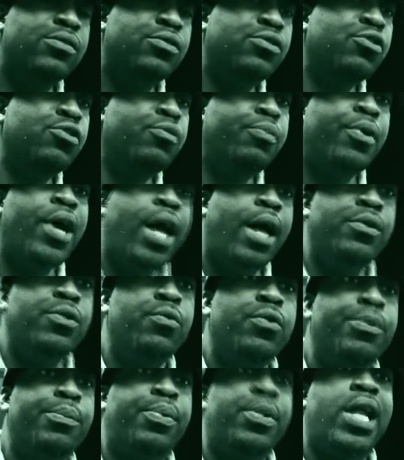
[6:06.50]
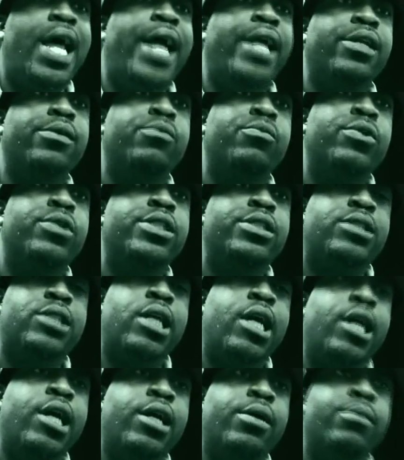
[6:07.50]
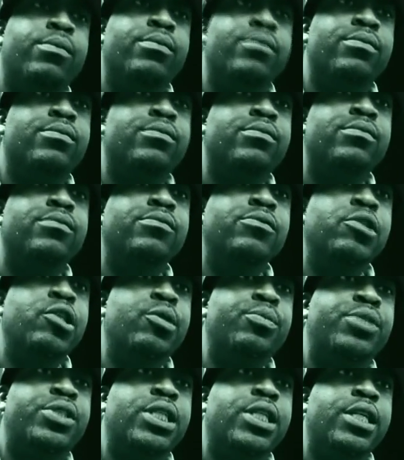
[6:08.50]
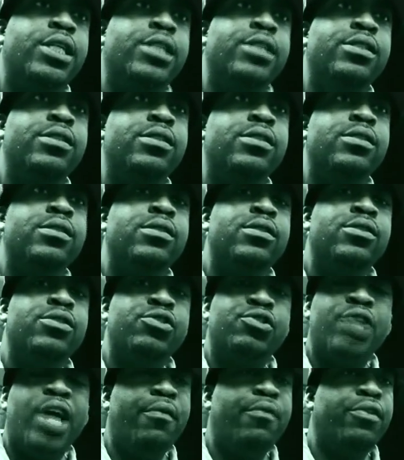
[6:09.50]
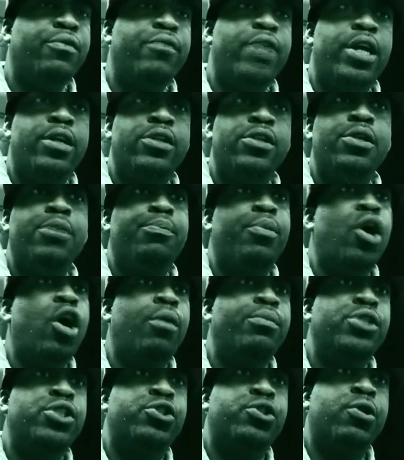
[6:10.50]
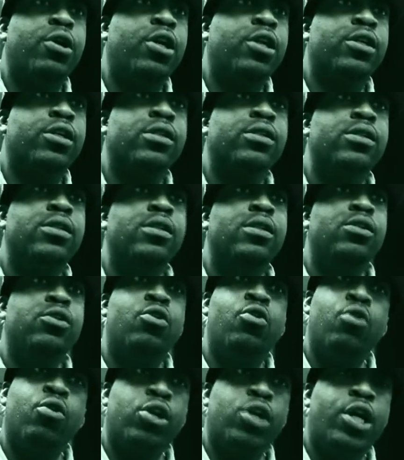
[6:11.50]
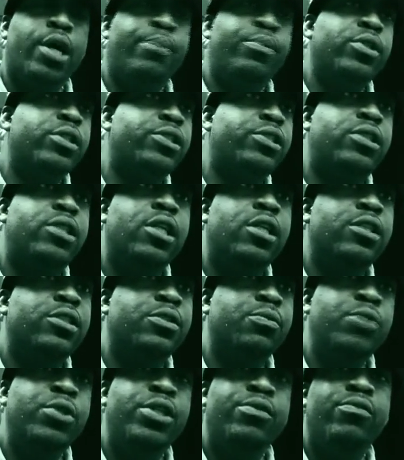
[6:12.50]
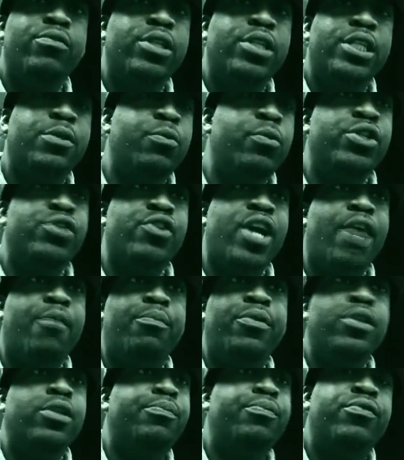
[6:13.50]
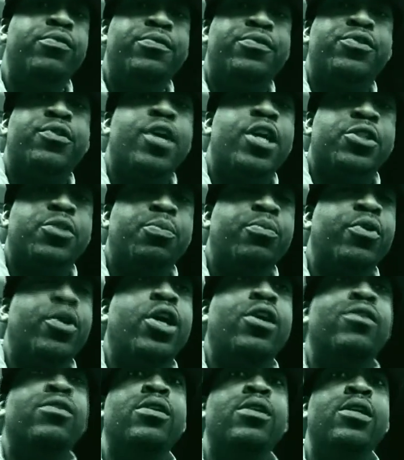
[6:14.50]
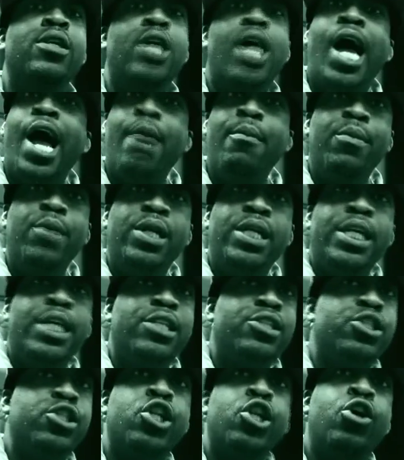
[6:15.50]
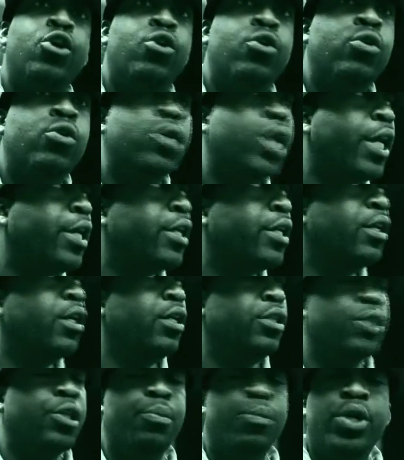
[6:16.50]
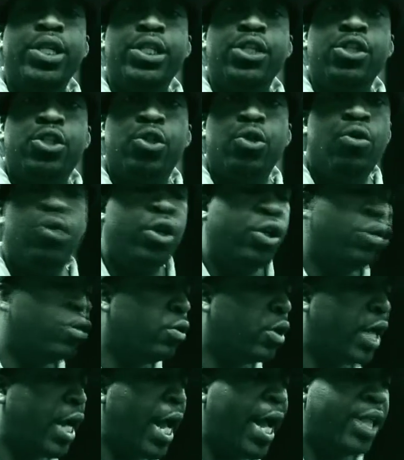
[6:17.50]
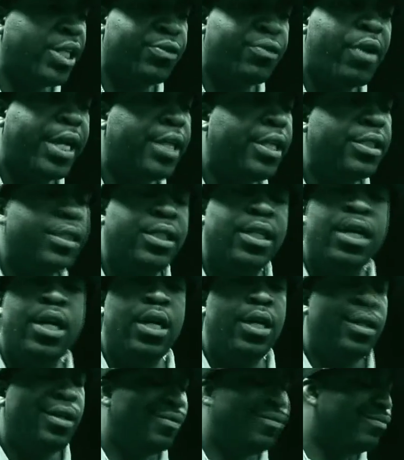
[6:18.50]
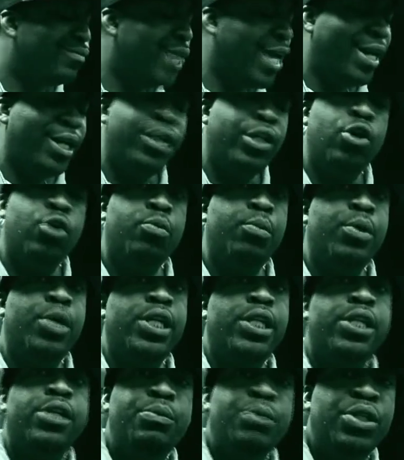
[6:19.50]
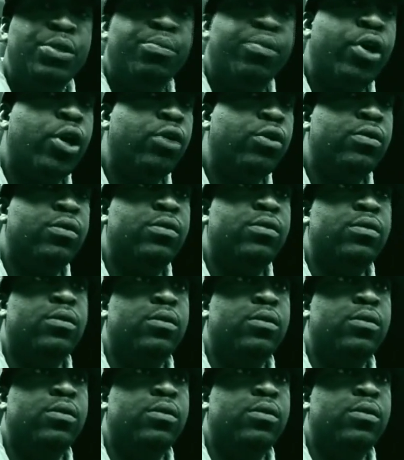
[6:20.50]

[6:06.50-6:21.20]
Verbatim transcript: You probably went platinum one time. You Know what I'm saying? Driving around in your Barbie truck record a couple of stunts. We really we drive bulletproof trucks, bro. Our money is long. Like the money you're talking on Koch Records, that ain't no money to me, bro.